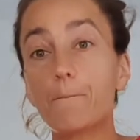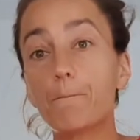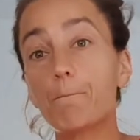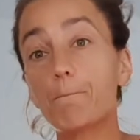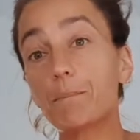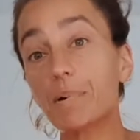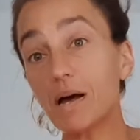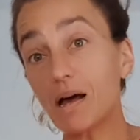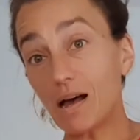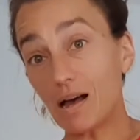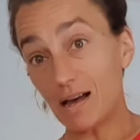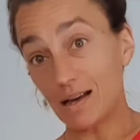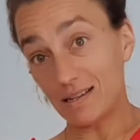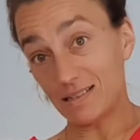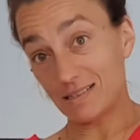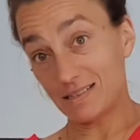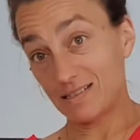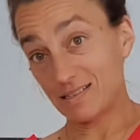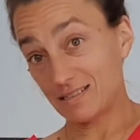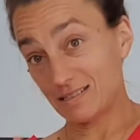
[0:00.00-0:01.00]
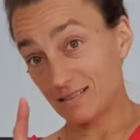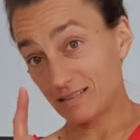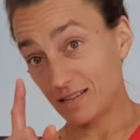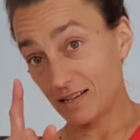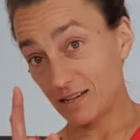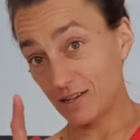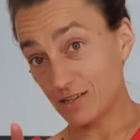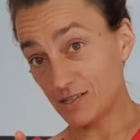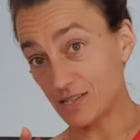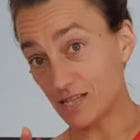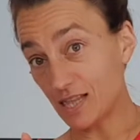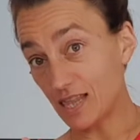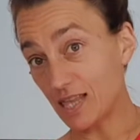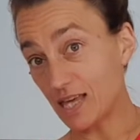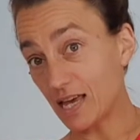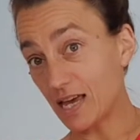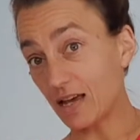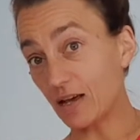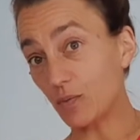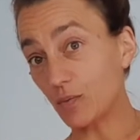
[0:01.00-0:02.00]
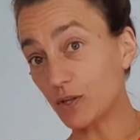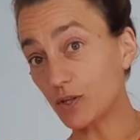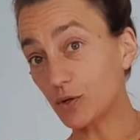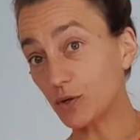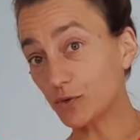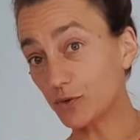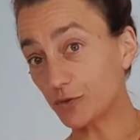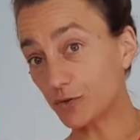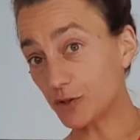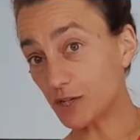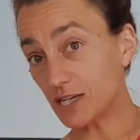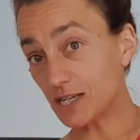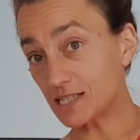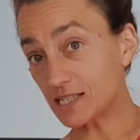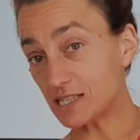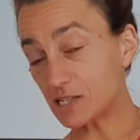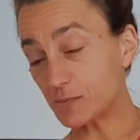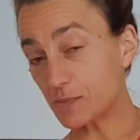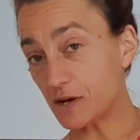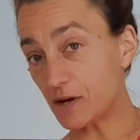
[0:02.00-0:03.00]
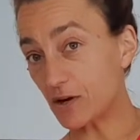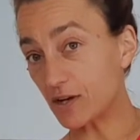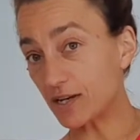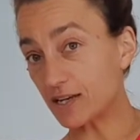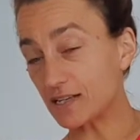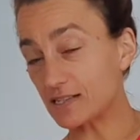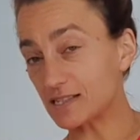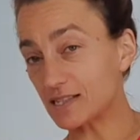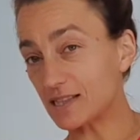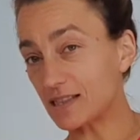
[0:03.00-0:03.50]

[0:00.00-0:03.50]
But here's the thing, when you freeze asparagus,